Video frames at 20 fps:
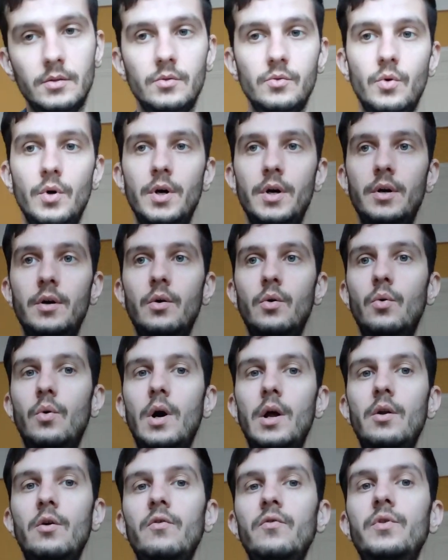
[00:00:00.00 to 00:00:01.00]
were
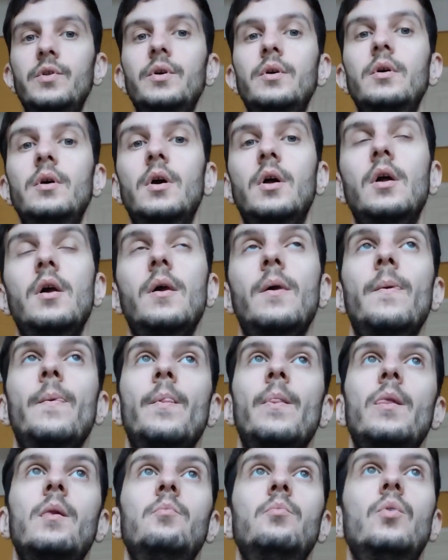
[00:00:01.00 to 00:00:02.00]
one of the
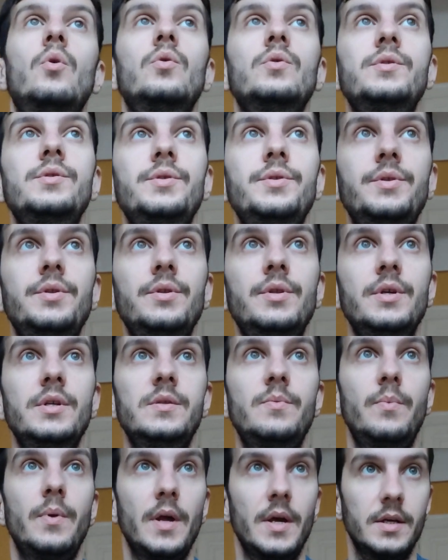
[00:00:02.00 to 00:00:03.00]
most
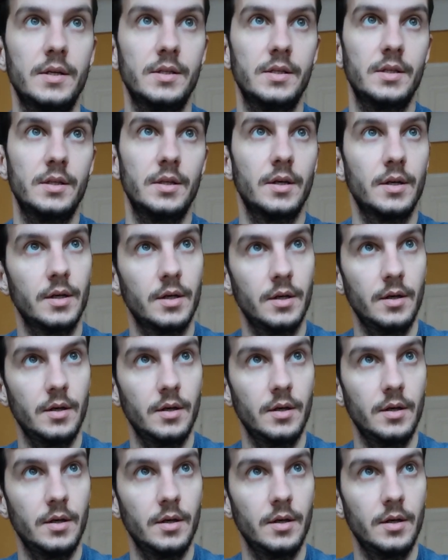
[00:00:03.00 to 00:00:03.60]
displaced